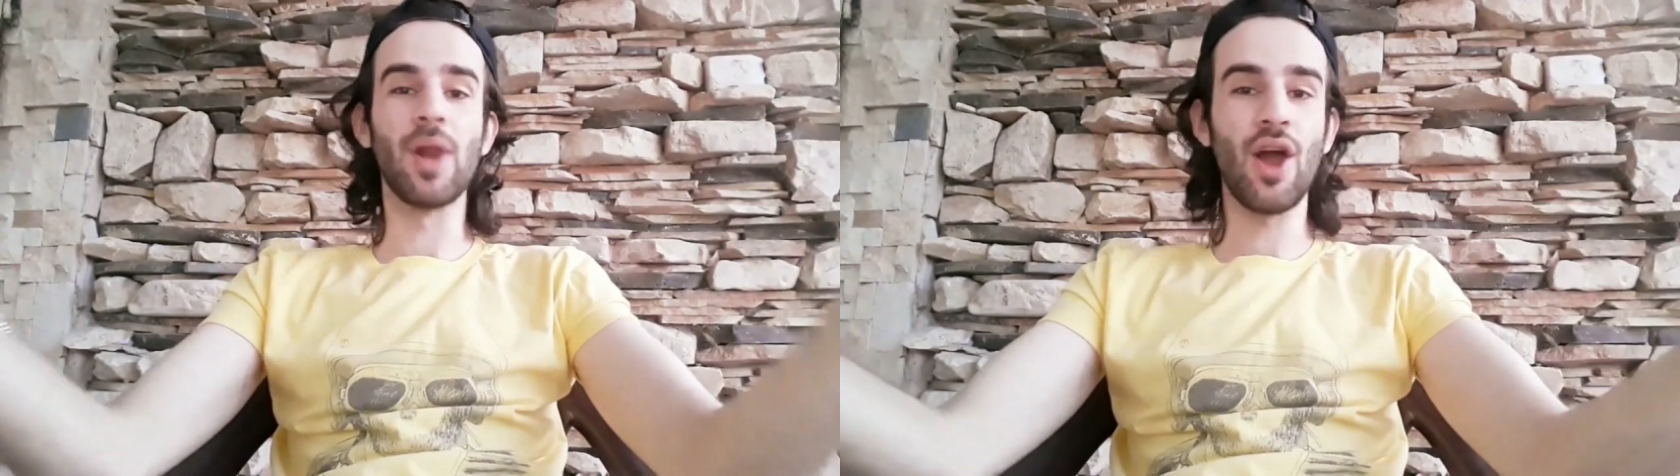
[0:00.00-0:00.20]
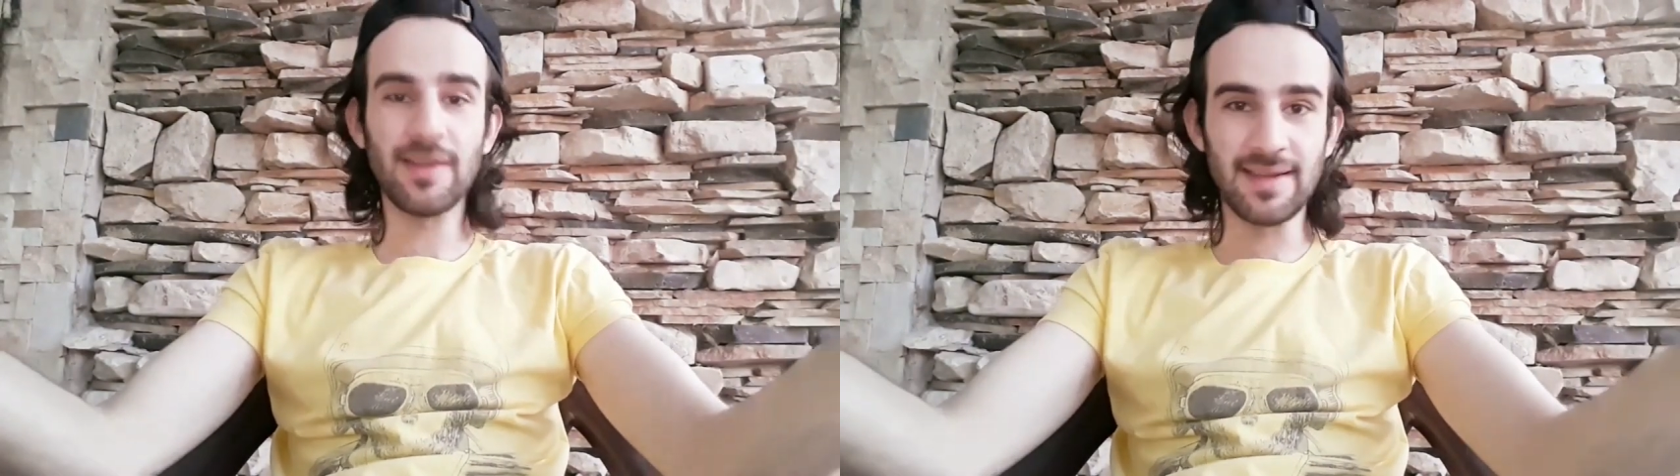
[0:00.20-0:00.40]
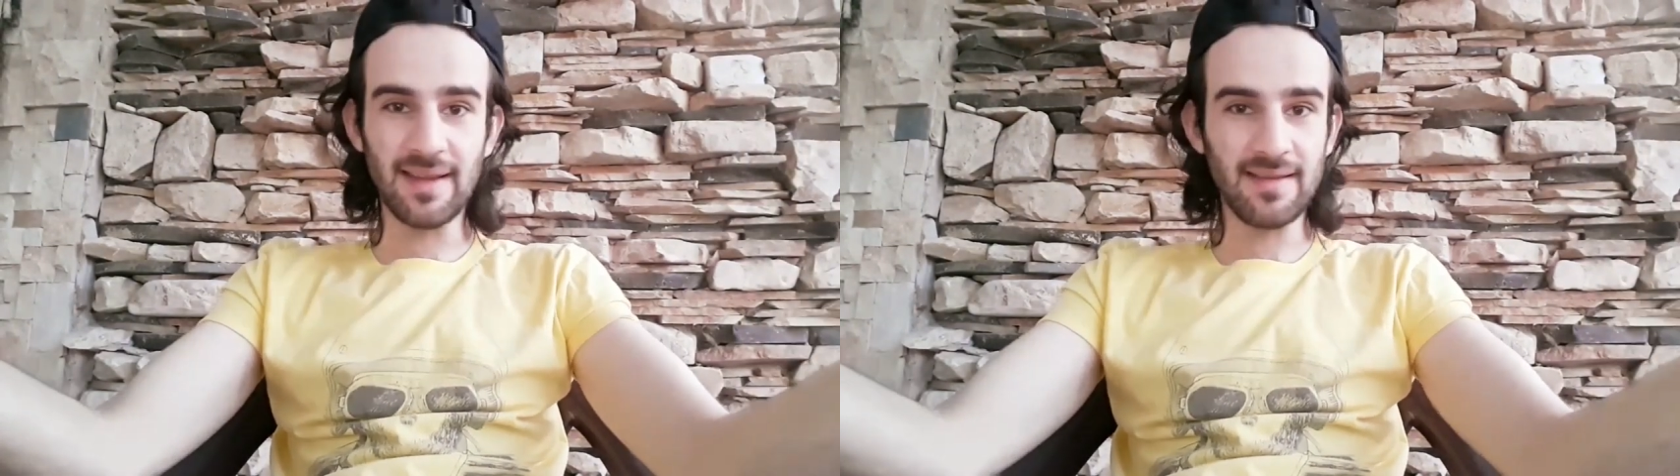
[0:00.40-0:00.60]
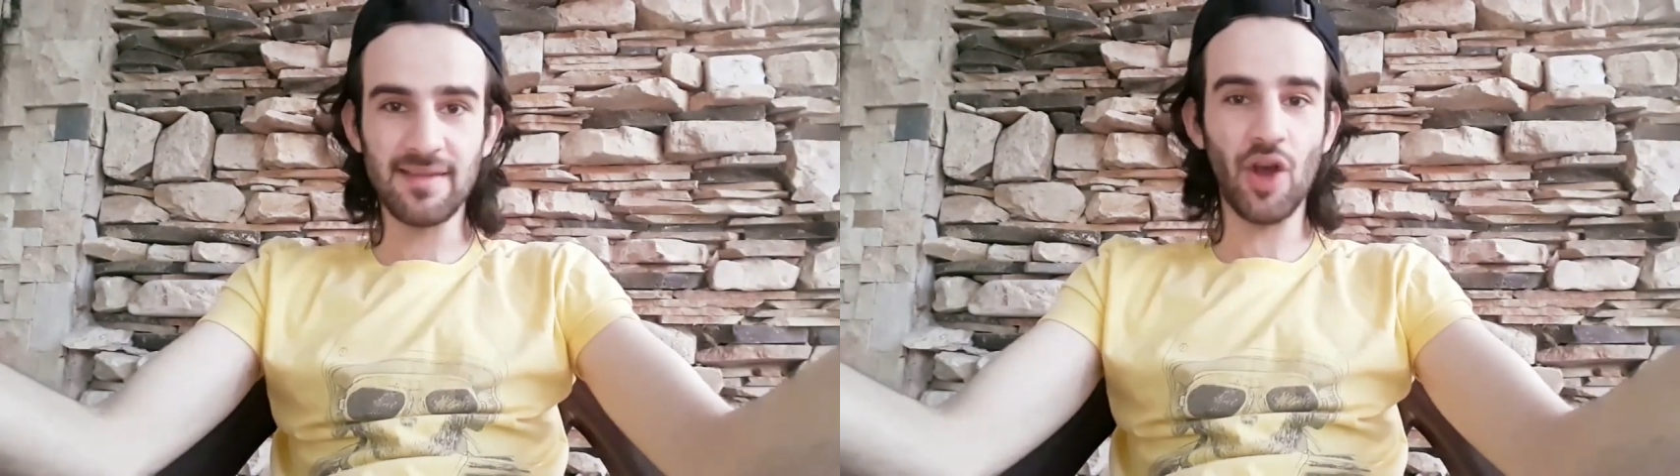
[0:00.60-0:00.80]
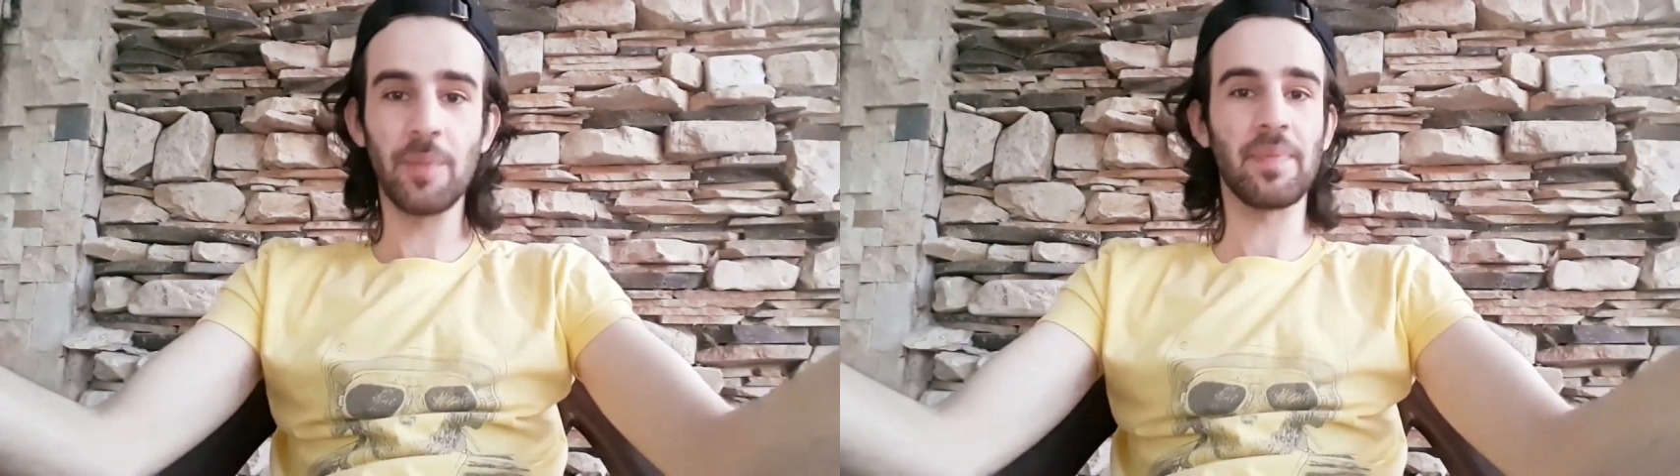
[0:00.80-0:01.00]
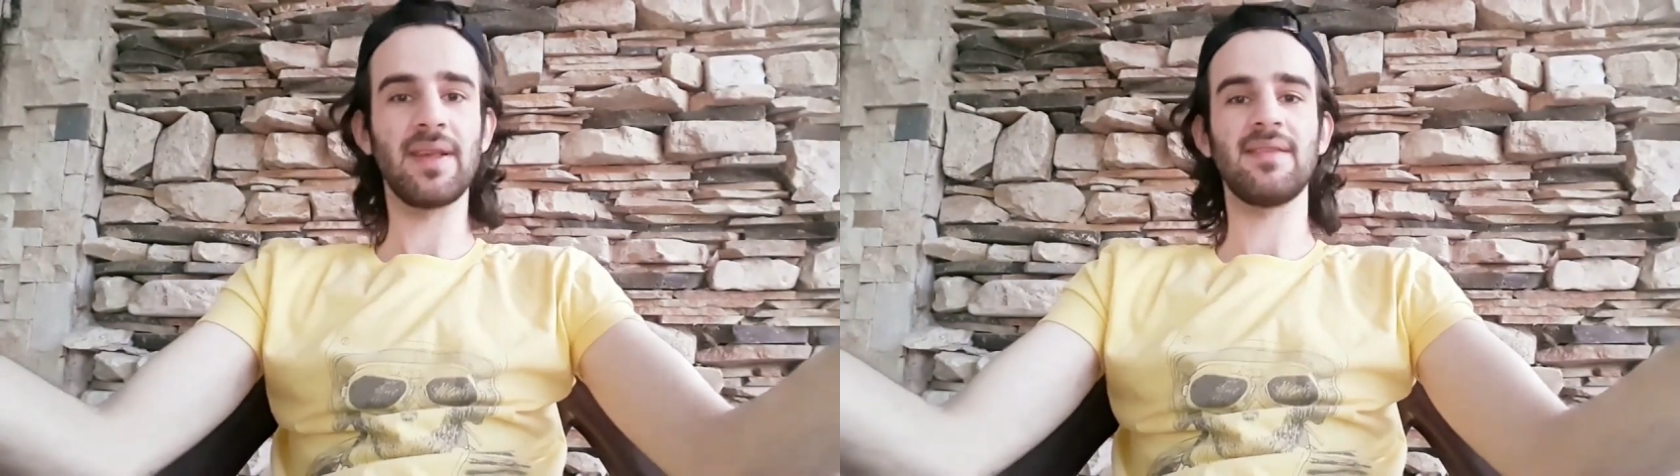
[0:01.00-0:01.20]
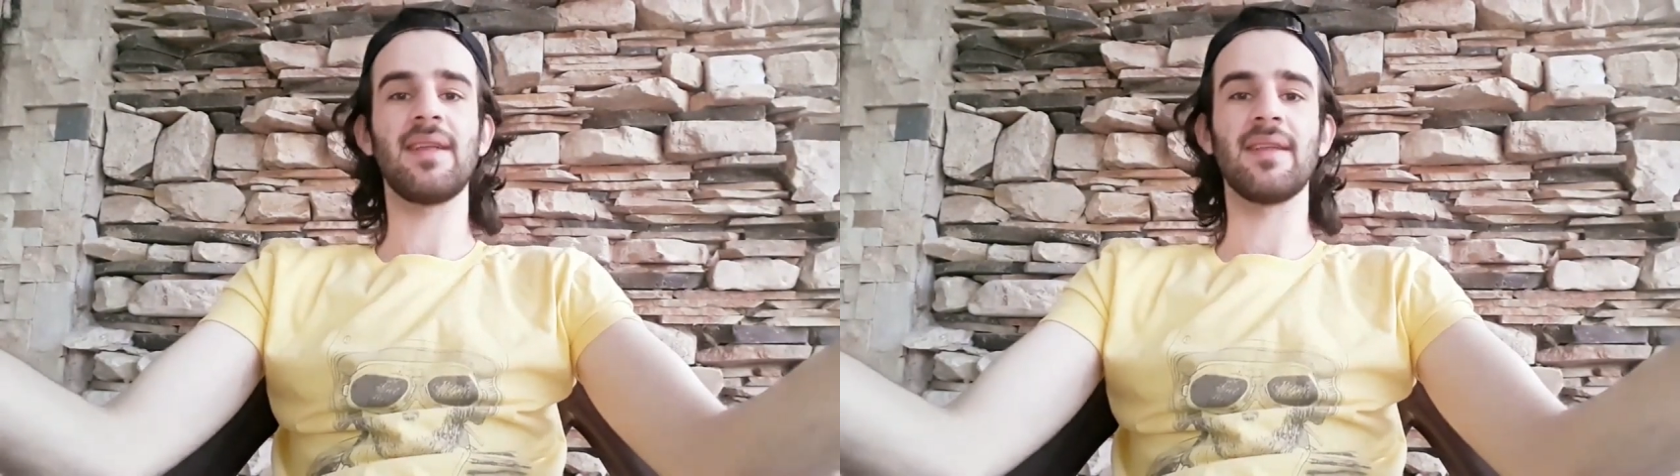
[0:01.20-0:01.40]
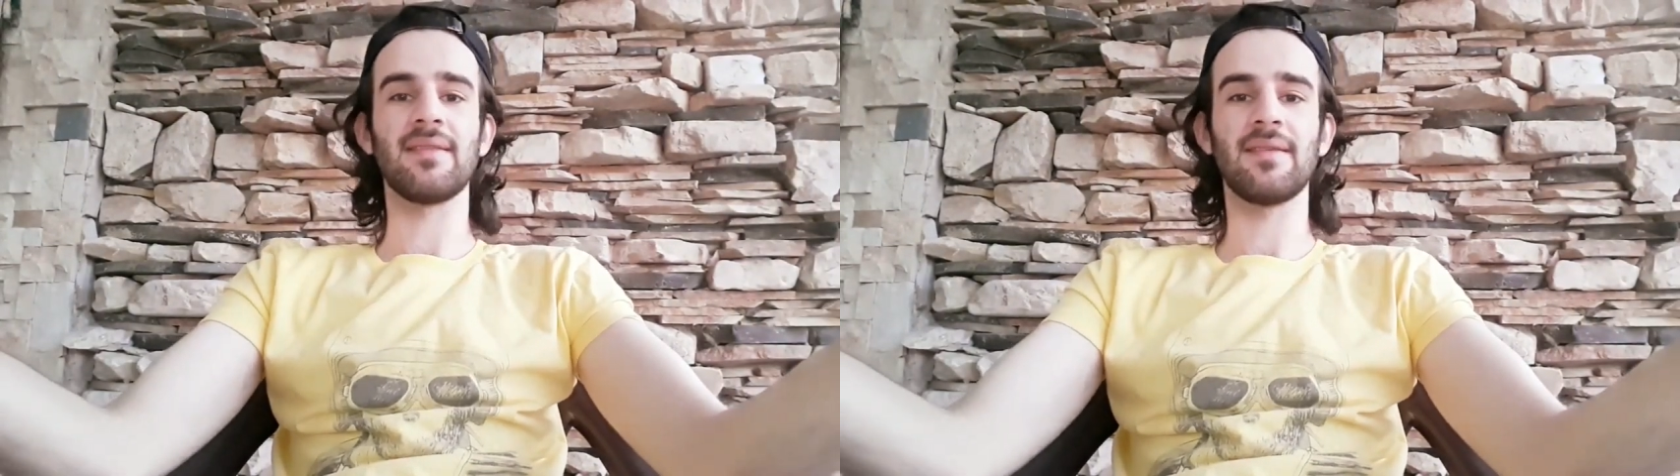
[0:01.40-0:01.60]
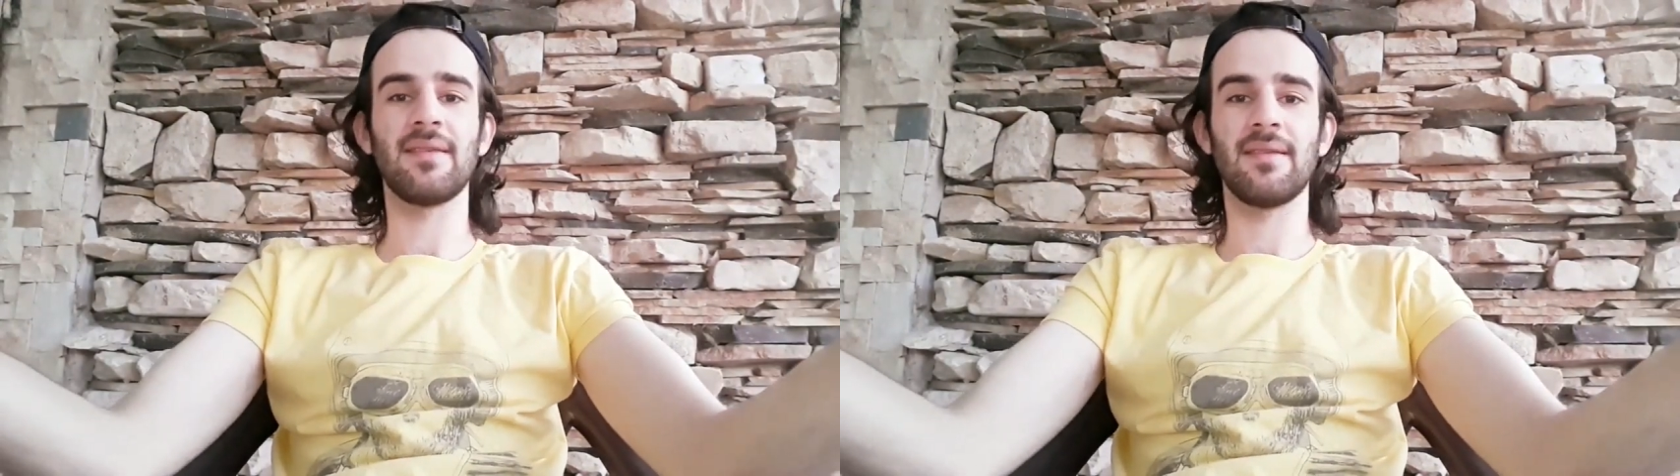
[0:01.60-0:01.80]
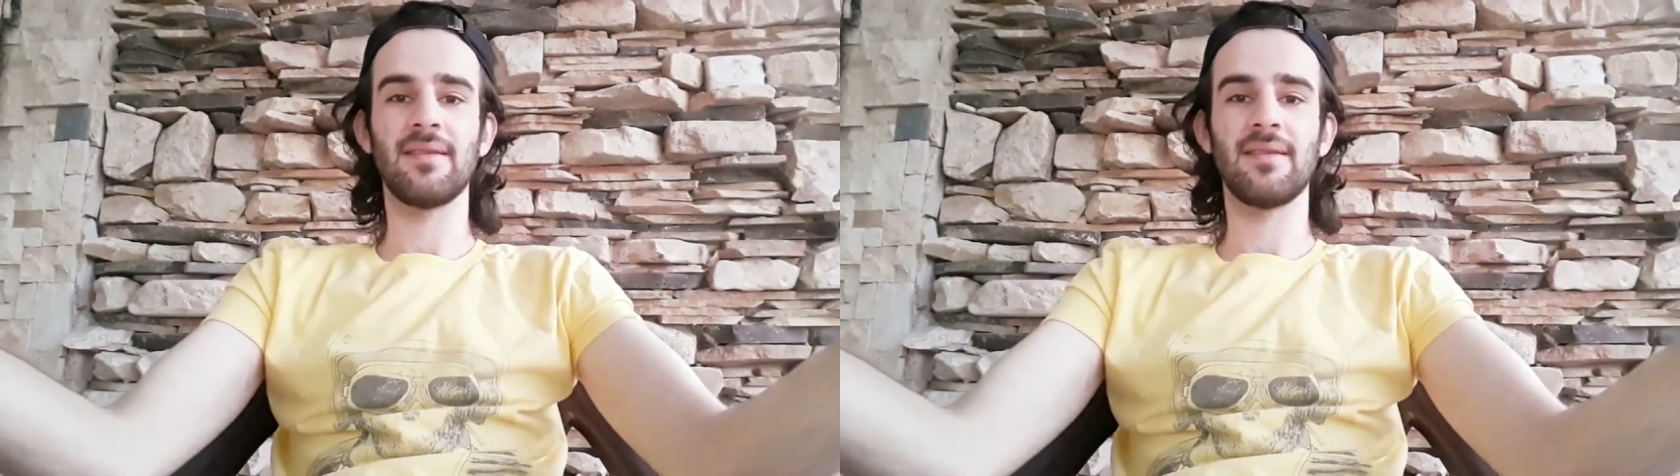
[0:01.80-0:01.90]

blonde in the sun president.